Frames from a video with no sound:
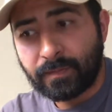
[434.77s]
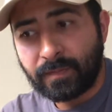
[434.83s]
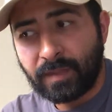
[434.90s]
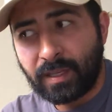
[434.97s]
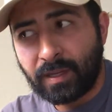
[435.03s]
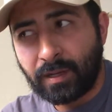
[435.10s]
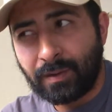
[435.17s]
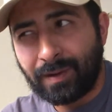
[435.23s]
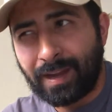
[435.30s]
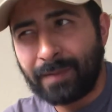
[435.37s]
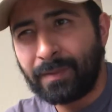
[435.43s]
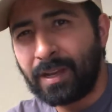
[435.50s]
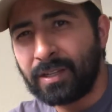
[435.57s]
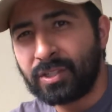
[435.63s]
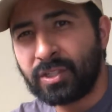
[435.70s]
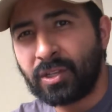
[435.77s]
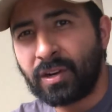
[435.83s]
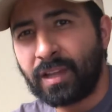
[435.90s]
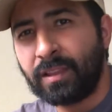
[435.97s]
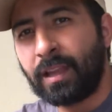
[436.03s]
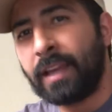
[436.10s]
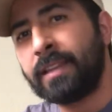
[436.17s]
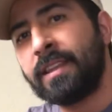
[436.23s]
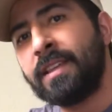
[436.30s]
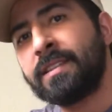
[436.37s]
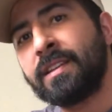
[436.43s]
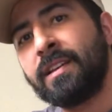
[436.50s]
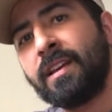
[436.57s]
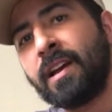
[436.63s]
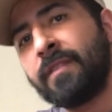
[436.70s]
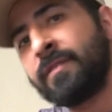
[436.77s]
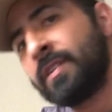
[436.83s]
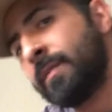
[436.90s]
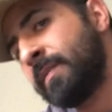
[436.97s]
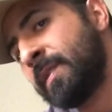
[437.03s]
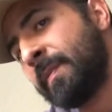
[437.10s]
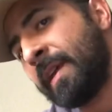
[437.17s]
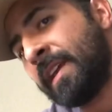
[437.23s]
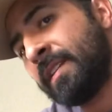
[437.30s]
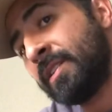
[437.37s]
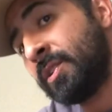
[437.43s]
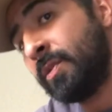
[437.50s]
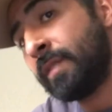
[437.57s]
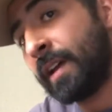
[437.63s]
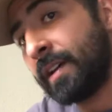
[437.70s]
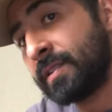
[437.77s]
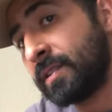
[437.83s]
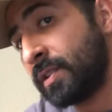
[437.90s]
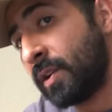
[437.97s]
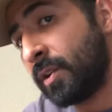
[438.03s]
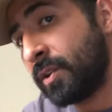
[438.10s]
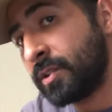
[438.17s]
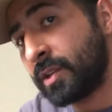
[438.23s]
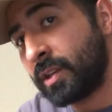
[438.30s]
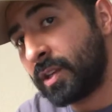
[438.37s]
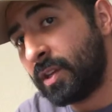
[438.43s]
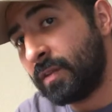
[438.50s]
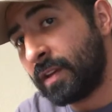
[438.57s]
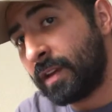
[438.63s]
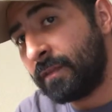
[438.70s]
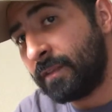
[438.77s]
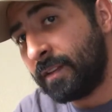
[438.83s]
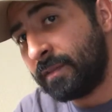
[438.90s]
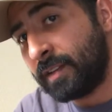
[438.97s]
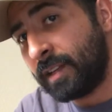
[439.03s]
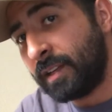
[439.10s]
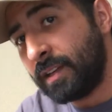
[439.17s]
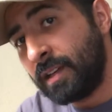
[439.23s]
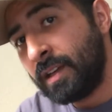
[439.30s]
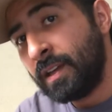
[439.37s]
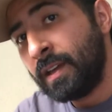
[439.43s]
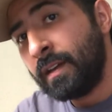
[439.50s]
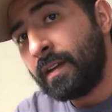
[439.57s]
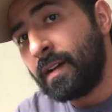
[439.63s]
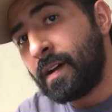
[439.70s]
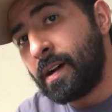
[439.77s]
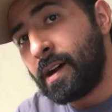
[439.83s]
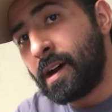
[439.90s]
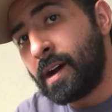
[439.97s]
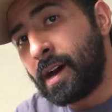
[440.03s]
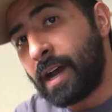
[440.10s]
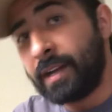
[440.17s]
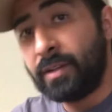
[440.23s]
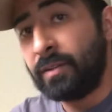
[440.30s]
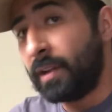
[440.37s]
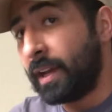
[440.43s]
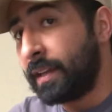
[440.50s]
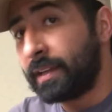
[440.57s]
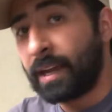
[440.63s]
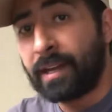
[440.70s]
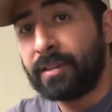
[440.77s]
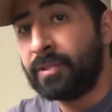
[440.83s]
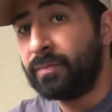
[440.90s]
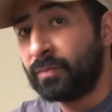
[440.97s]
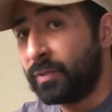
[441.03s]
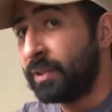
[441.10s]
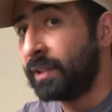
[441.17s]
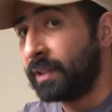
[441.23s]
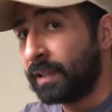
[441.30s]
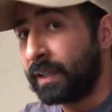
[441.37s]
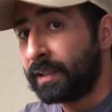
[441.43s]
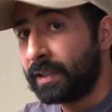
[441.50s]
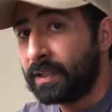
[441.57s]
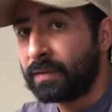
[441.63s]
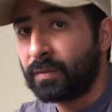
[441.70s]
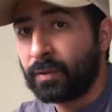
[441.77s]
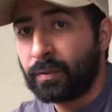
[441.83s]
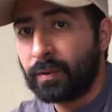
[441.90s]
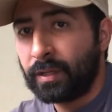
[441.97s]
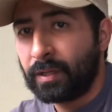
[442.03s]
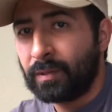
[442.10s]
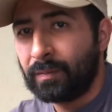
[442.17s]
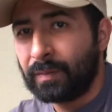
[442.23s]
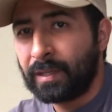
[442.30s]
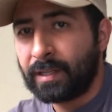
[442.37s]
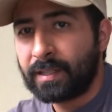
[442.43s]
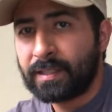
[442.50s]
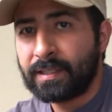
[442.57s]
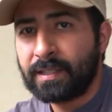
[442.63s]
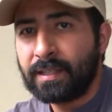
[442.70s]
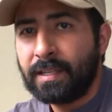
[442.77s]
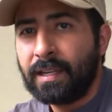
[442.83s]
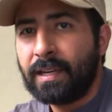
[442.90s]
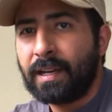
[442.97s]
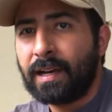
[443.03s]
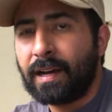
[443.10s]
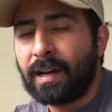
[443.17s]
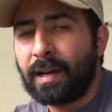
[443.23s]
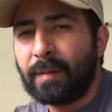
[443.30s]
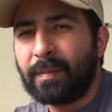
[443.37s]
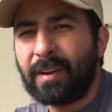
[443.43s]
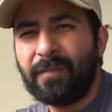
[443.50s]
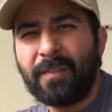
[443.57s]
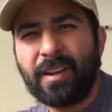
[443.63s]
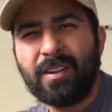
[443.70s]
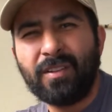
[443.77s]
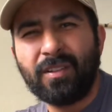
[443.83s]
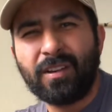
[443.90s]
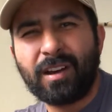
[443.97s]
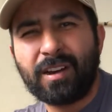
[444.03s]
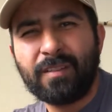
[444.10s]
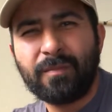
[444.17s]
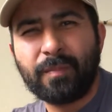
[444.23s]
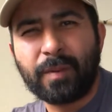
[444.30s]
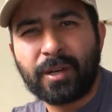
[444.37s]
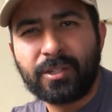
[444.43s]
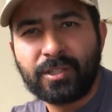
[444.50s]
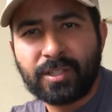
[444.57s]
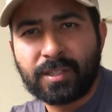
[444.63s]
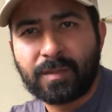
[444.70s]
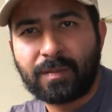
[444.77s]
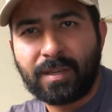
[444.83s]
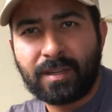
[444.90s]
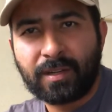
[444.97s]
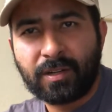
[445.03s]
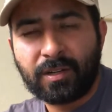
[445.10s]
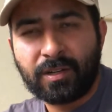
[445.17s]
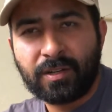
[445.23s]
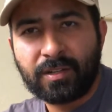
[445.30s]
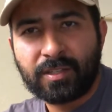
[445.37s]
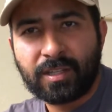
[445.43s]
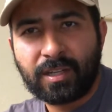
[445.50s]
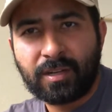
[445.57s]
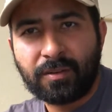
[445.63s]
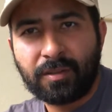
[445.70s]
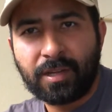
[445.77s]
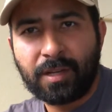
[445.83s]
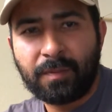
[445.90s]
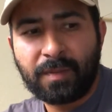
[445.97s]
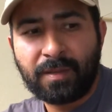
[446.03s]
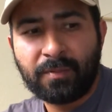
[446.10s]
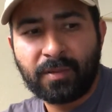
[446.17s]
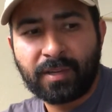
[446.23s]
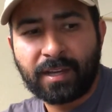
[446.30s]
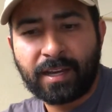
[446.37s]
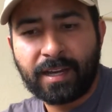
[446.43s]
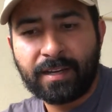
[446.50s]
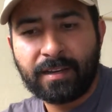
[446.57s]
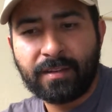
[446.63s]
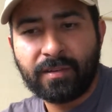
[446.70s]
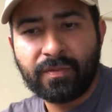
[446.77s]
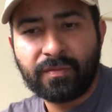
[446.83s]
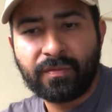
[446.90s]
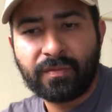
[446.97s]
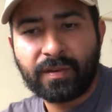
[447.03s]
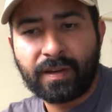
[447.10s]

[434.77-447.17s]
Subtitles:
You know, I'm not sure I like these enough to spend $2,000 on a Q950. I do really like these for $300. But I find a lot of budget speakers, you know, a lot of people kind of,